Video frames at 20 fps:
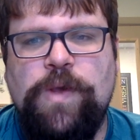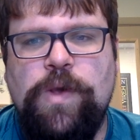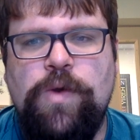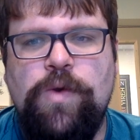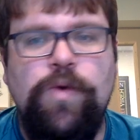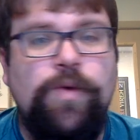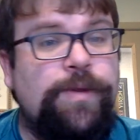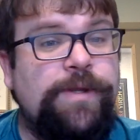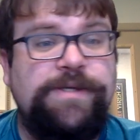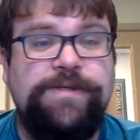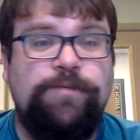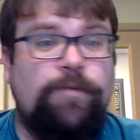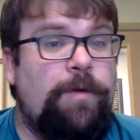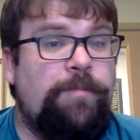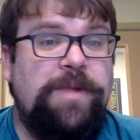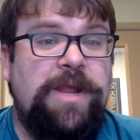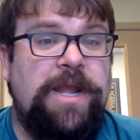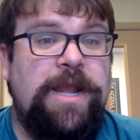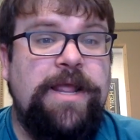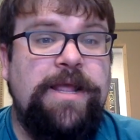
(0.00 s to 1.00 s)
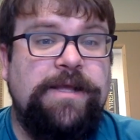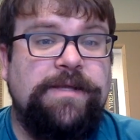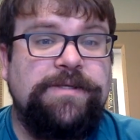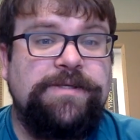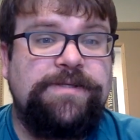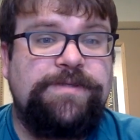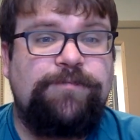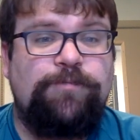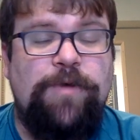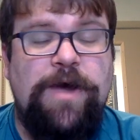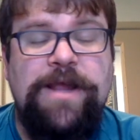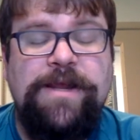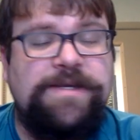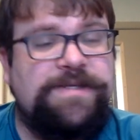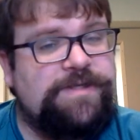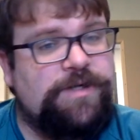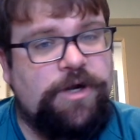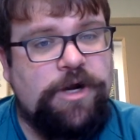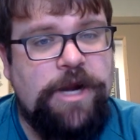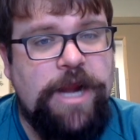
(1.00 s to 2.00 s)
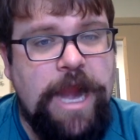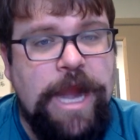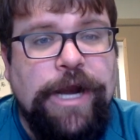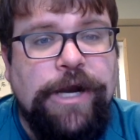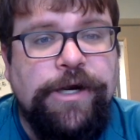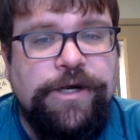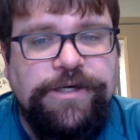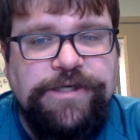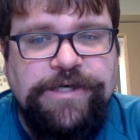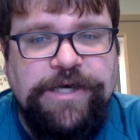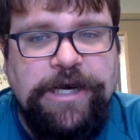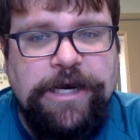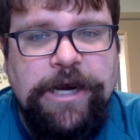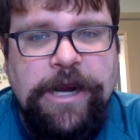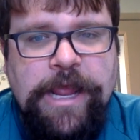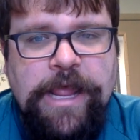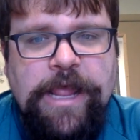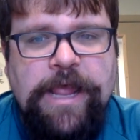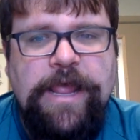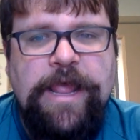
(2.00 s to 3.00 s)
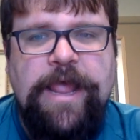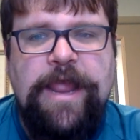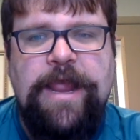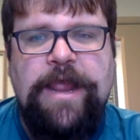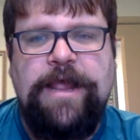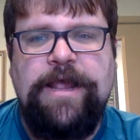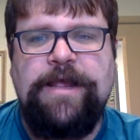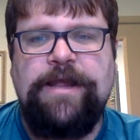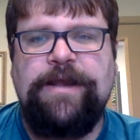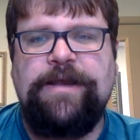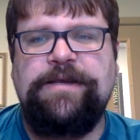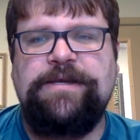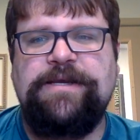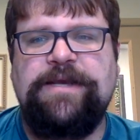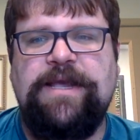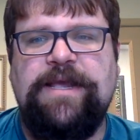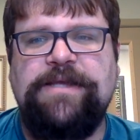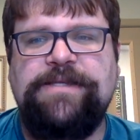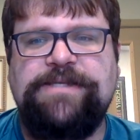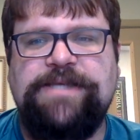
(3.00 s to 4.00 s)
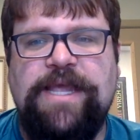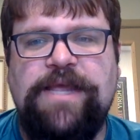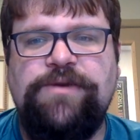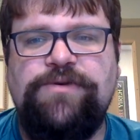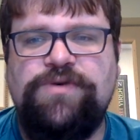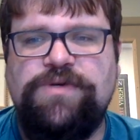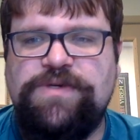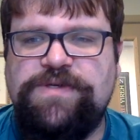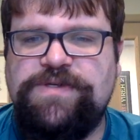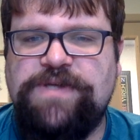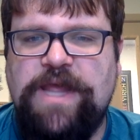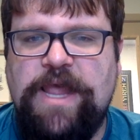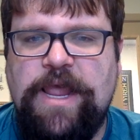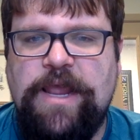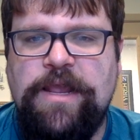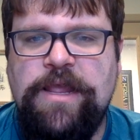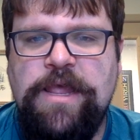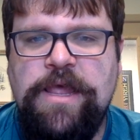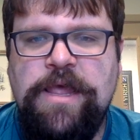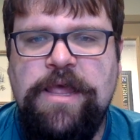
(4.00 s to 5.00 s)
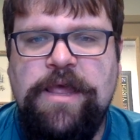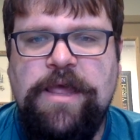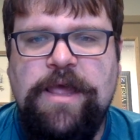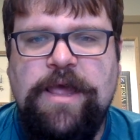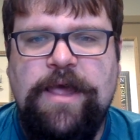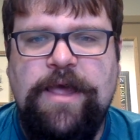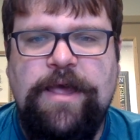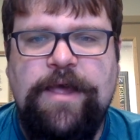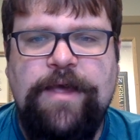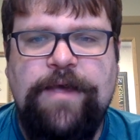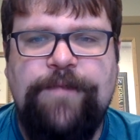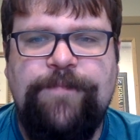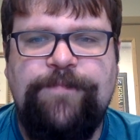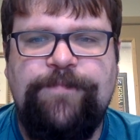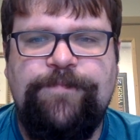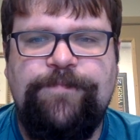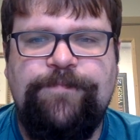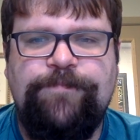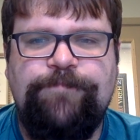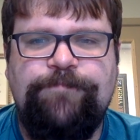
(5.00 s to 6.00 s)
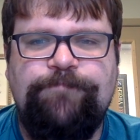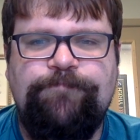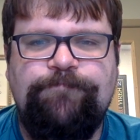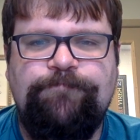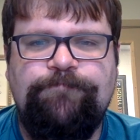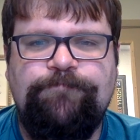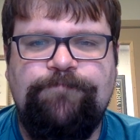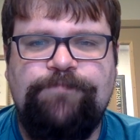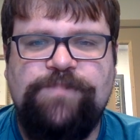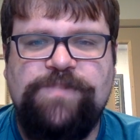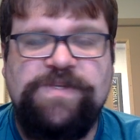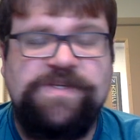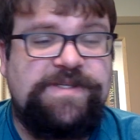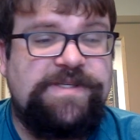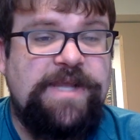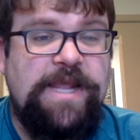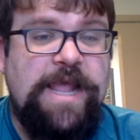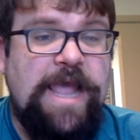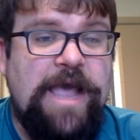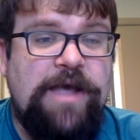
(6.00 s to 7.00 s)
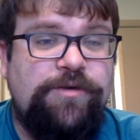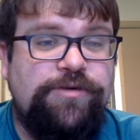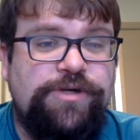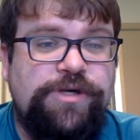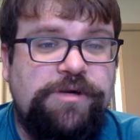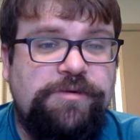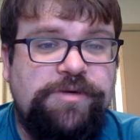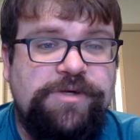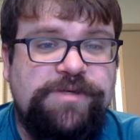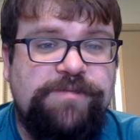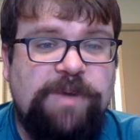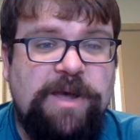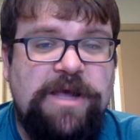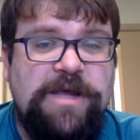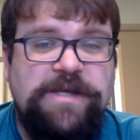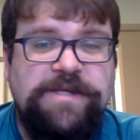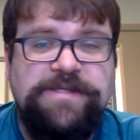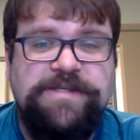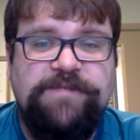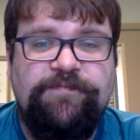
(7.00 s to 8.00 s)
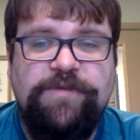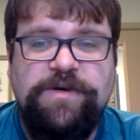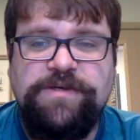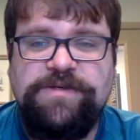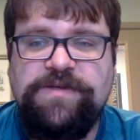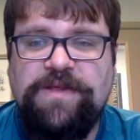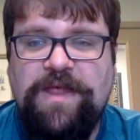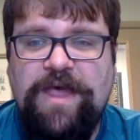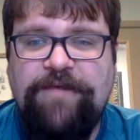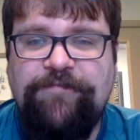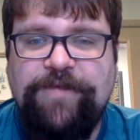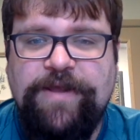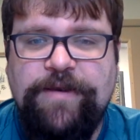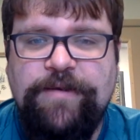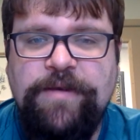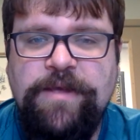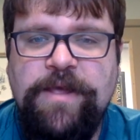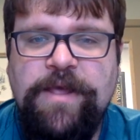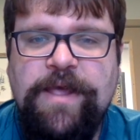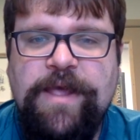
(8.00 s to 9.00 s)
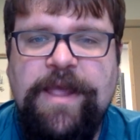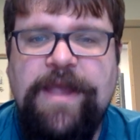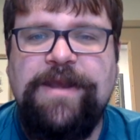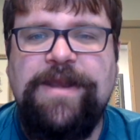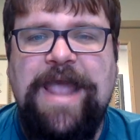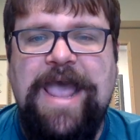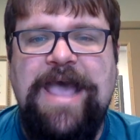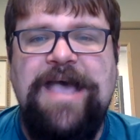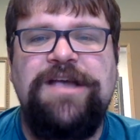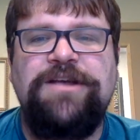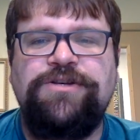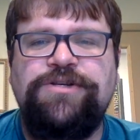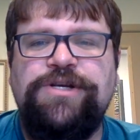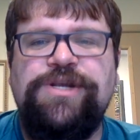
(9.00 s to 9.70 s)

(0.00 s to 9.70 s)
who this woman is, what is her character, and it's interesting. Um, to see how she responds in verse 11. And as